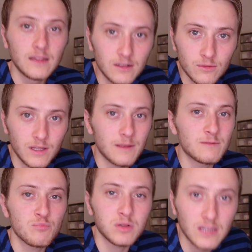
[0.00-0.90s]
literally,
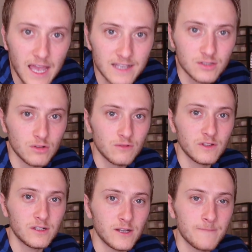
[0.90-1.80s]
it's plastered all
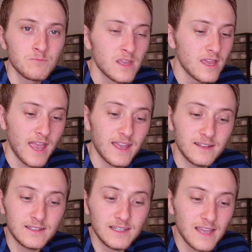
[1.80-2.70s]
over the internet.
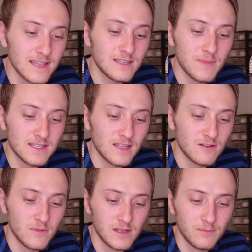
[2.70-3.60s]
And yes, it makes a
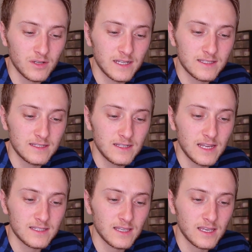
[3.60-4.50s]
lot of money, but
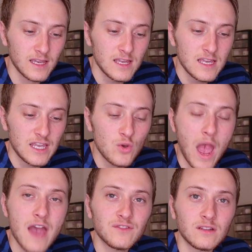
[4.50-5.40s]
it's like, you
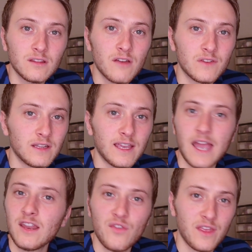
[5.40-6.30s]
have to love it like
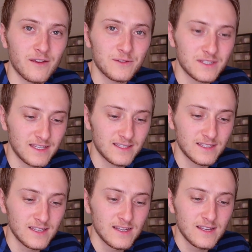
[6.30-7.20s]
anything
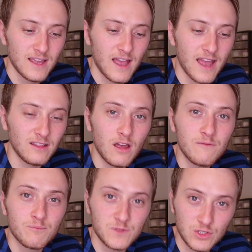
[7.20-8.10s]
else. I
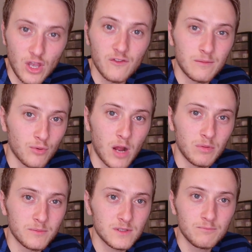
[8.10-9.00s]
love solving
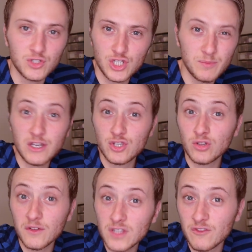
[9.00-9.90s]
problems, but just because you
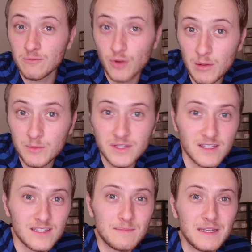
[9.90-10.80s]
love solving problems, it
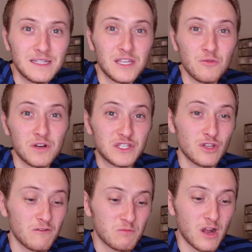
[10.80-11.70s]
doesn't mean that you want to
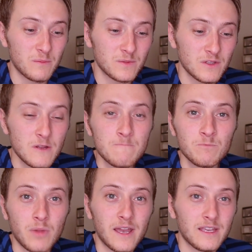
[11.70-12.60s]
solve problems
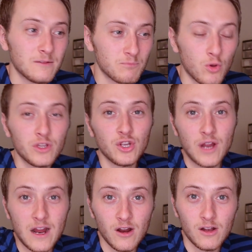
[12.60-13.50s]
by pulling your
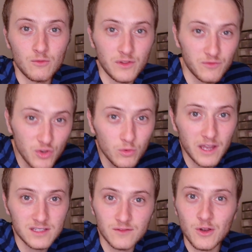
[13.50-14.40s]
hair out with two
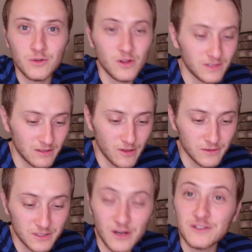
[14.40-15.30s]
lines of code all day
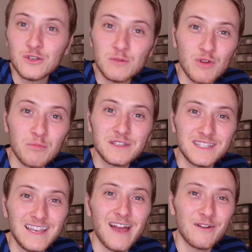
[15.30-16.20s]
long. Sorry, as you could probably
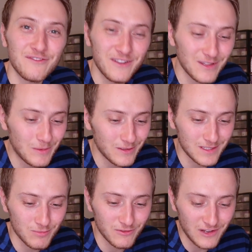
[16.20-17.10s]
see how I feel about
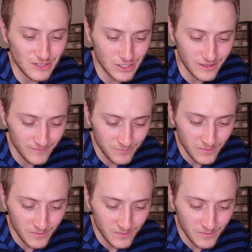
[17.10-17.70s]
this profession.